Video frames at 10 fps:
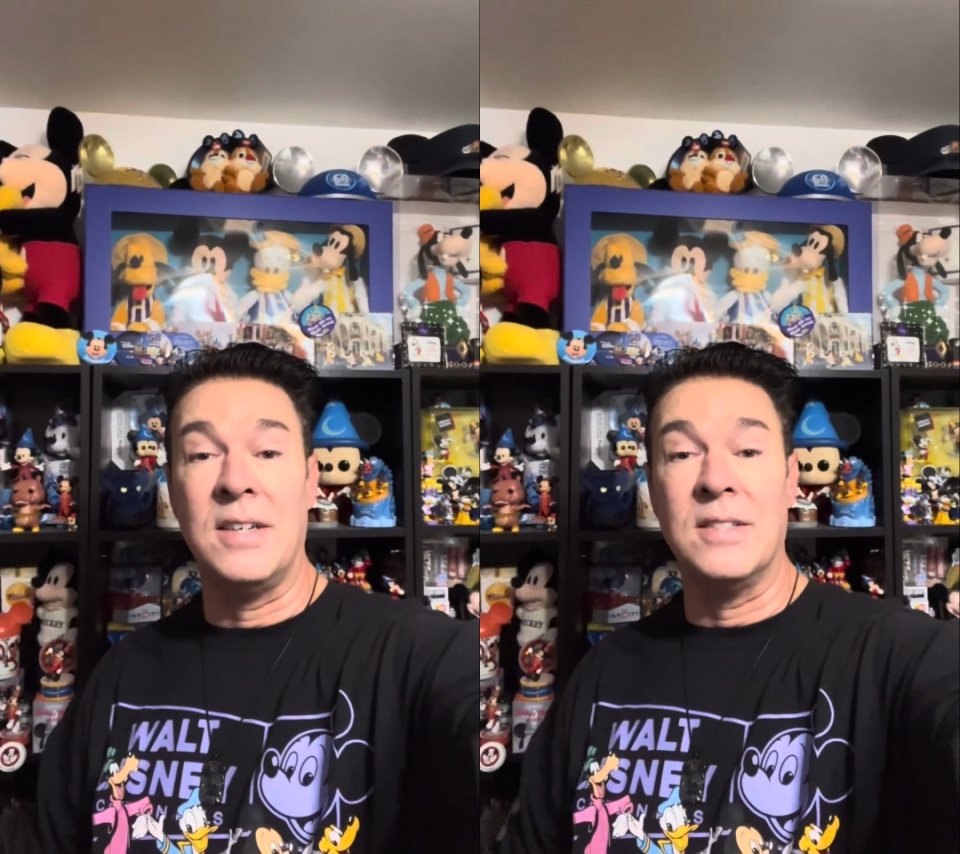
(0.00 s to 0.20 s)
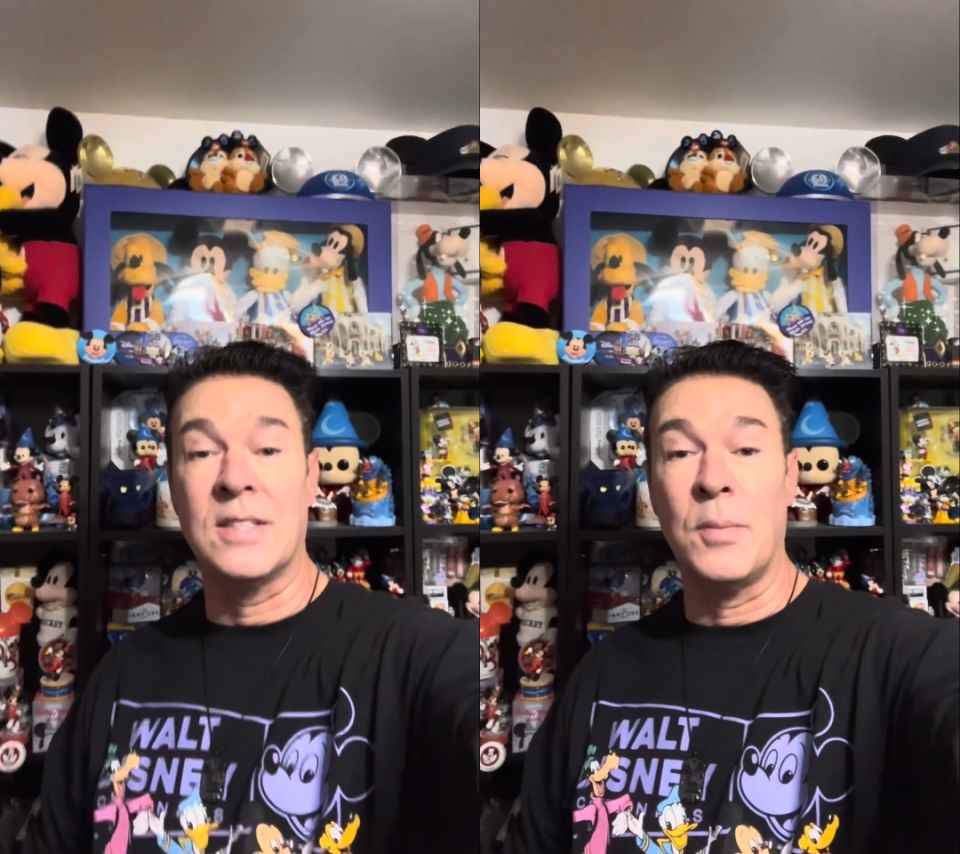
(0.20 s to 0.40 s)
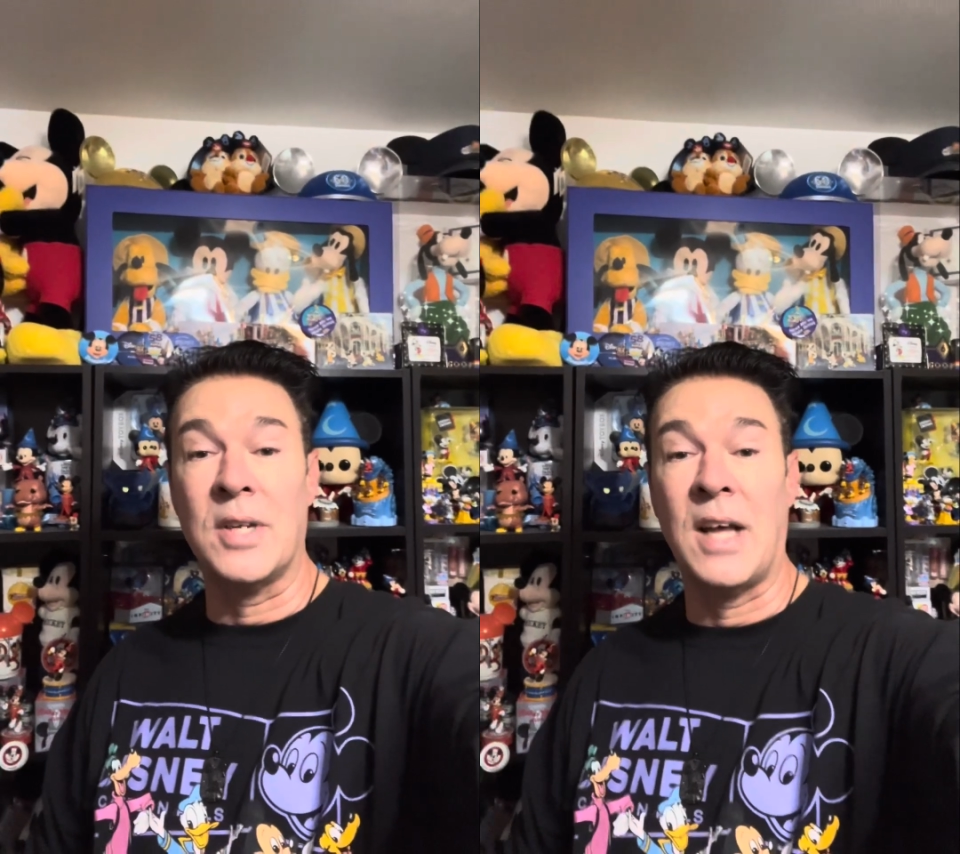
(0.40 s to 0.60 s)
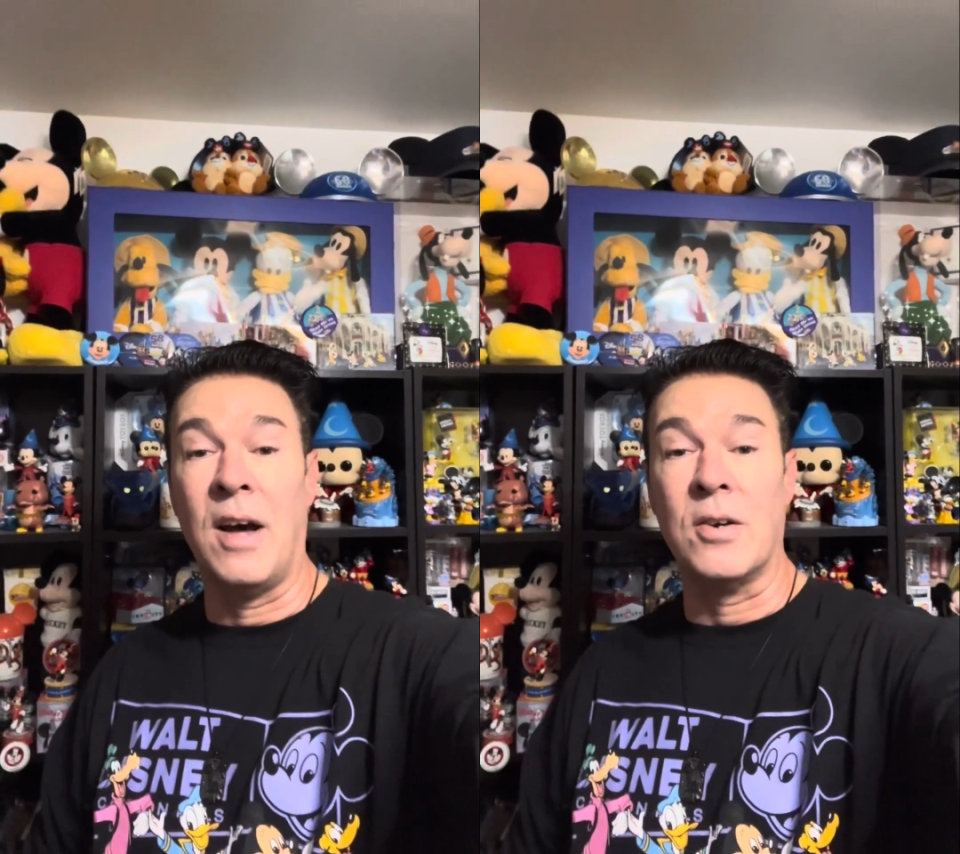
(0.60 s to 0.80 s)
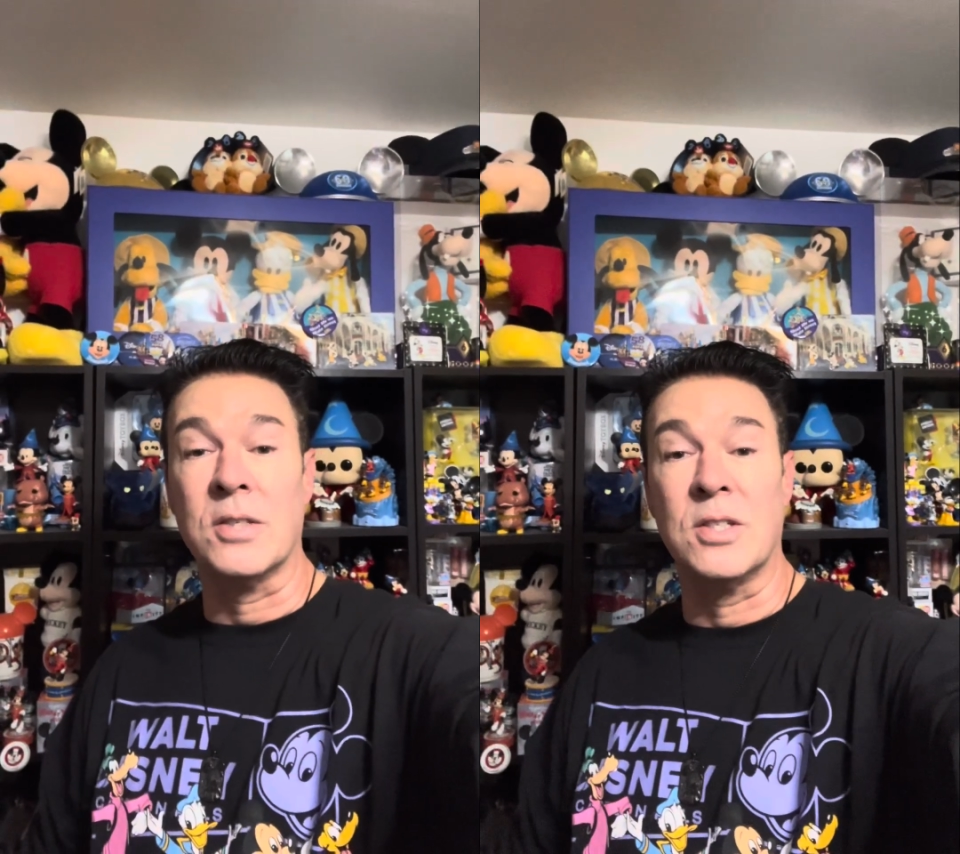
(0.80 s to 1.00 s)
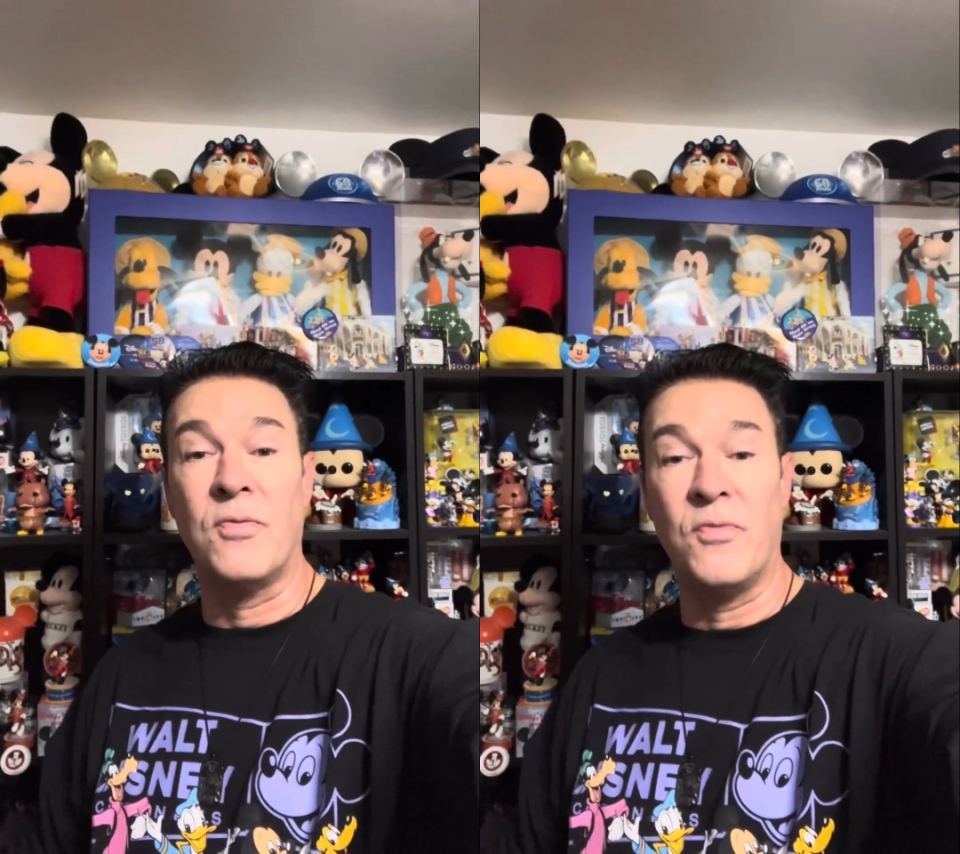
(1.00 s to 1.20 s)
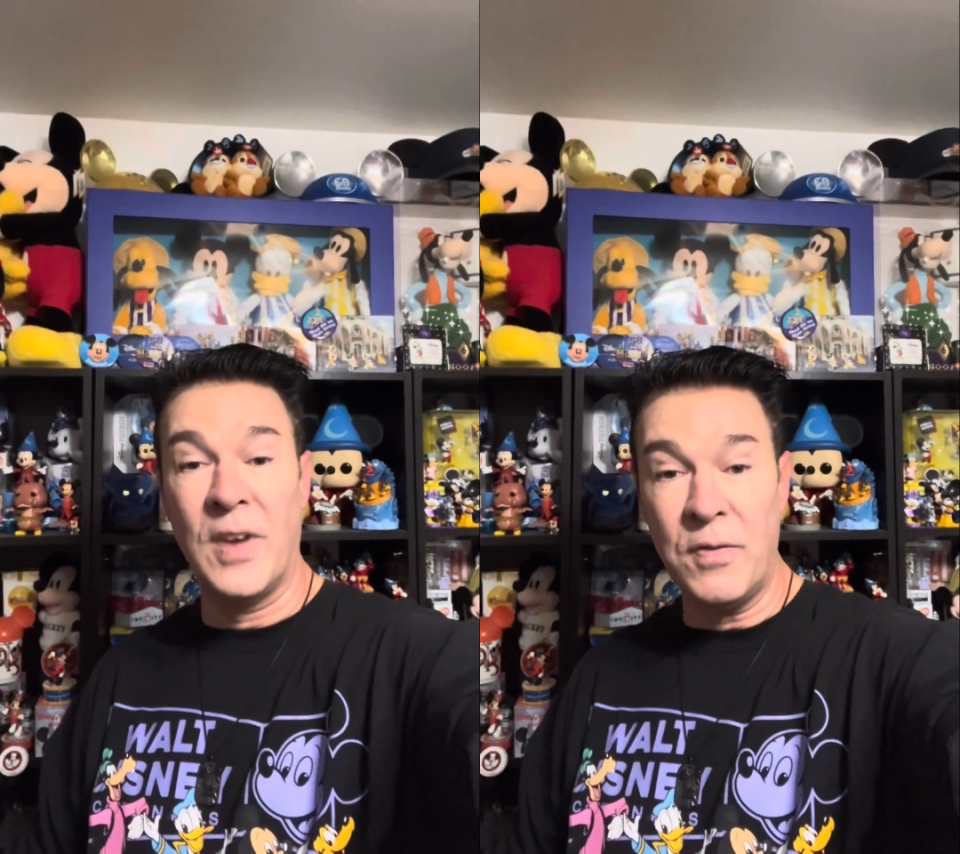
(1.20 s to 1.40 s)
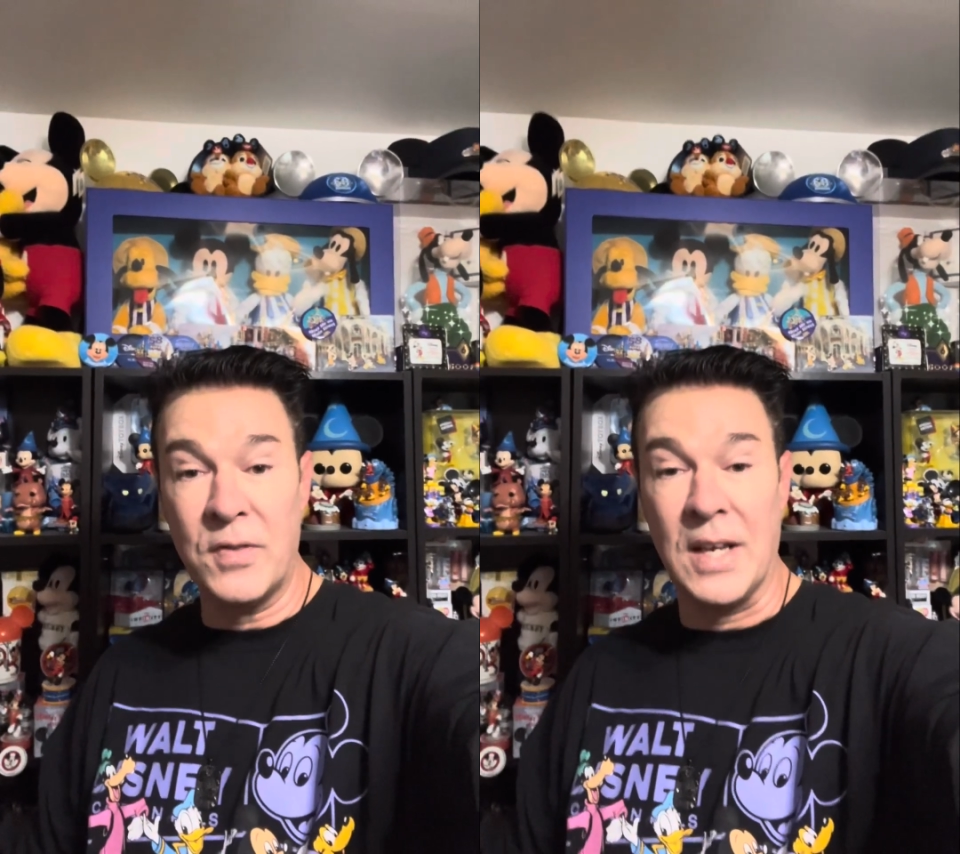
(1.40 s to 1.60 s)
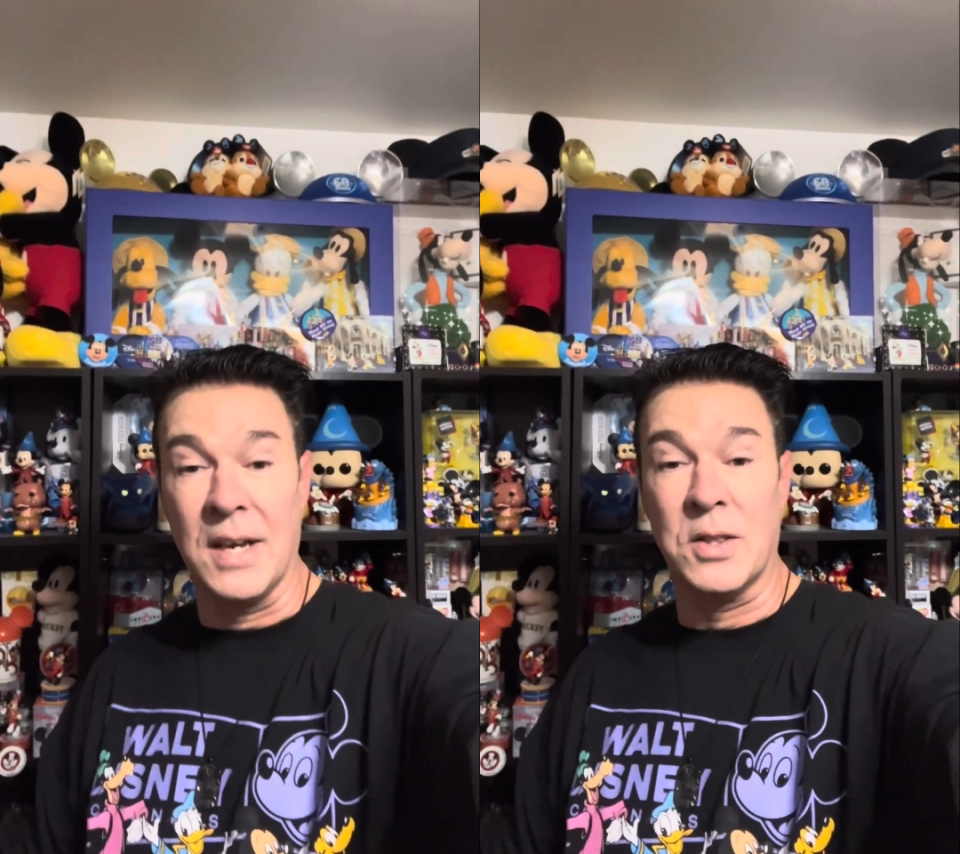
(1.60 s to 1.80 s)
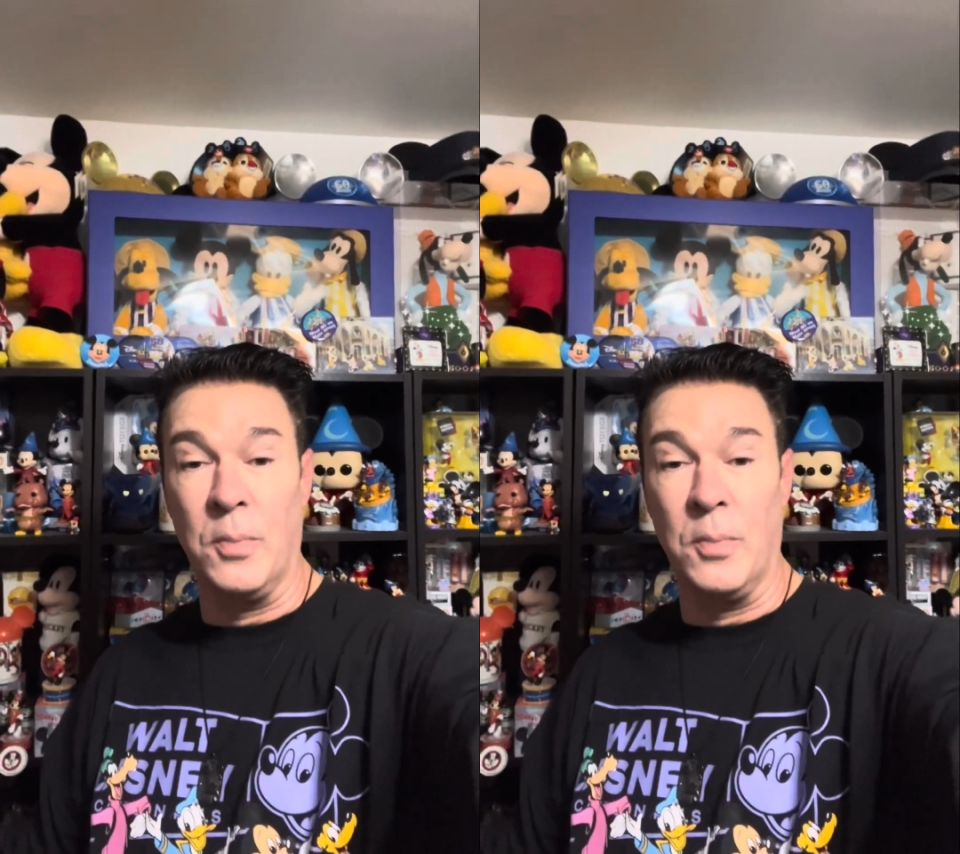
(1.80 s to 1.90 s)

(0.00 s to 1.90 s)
some of Donald's 50th